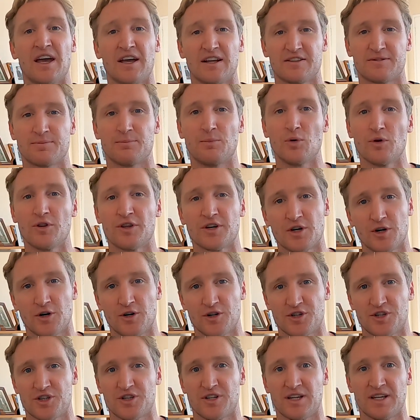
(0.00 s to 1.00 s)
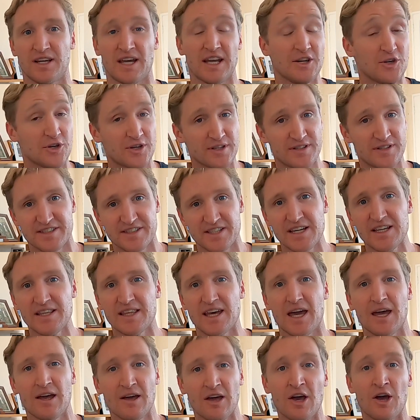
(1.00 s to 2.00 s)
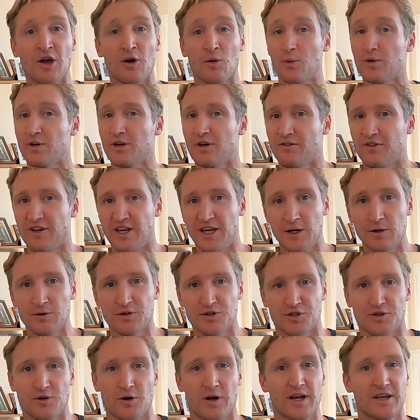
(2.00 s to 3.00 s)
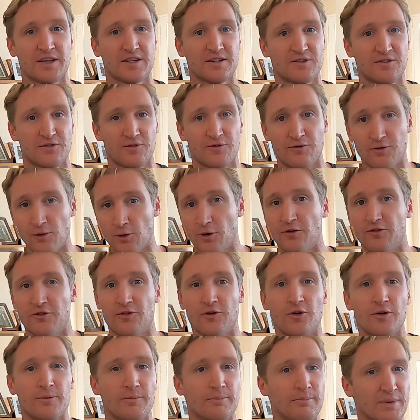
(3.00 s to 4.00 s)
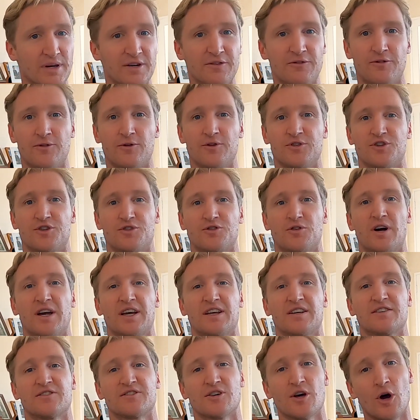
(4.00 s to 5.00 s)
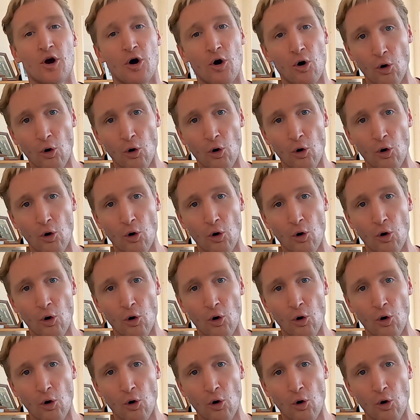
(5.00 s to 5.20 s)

It's more the cushioning. And see that when you have heel strikers, forefoot, midfoot strikers,